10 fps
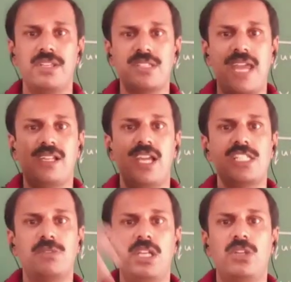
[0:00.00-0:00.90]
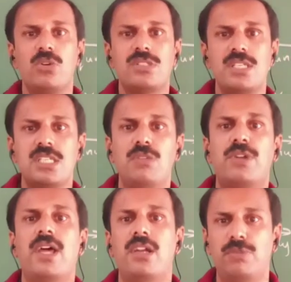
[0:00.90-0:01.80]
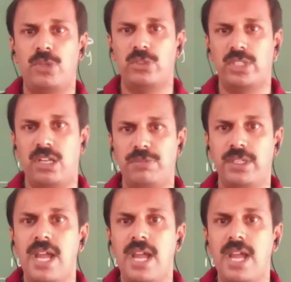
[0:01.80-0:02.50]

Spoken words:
the satellites will use this infrared photography.